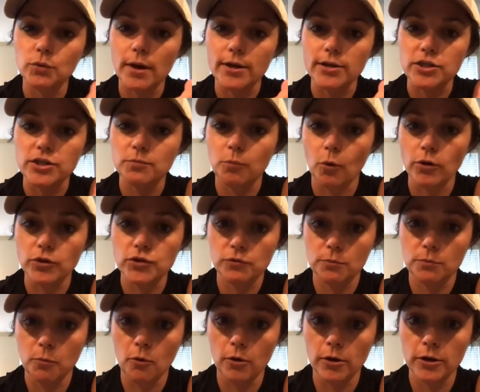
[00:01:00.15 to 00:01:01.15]
as sports
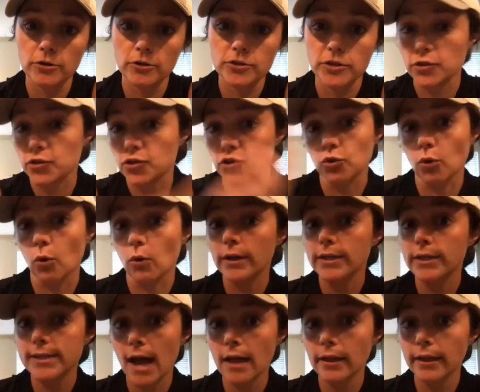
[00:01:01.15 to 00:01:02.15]
reporters is
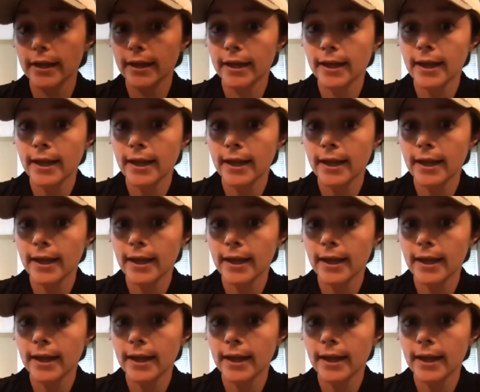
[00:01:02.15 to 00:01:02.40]
storytelling,